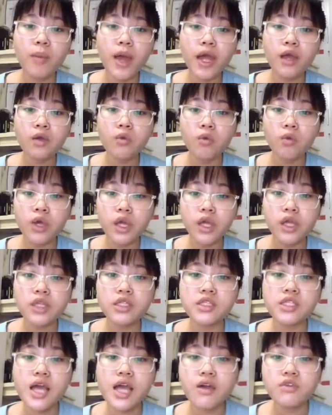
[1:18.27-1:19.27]
bakery
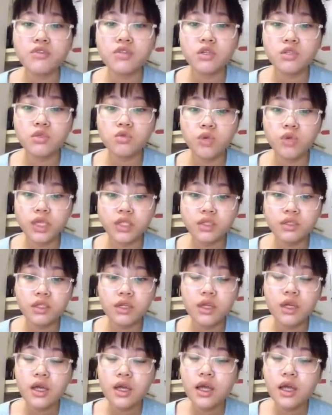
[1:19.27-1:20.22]
down the street,